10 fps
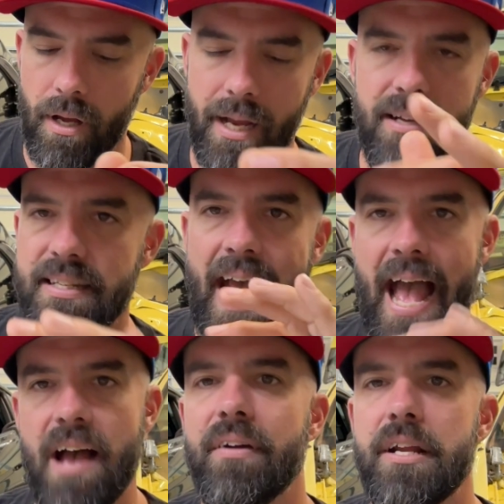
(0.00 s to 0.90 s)
it doesn't
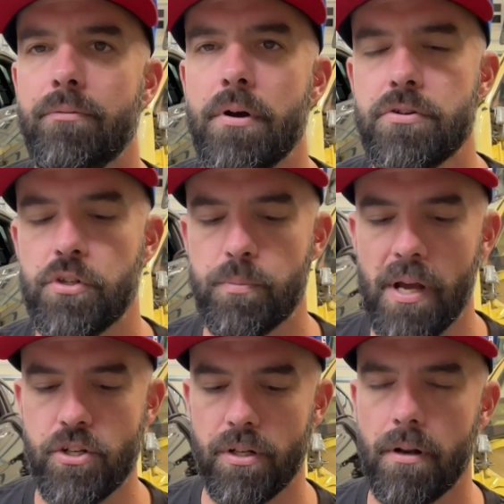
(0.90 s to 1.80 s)
have any rear
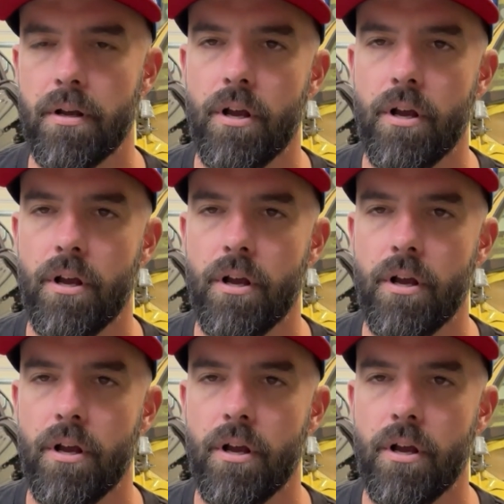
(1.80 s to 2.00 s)
suspension.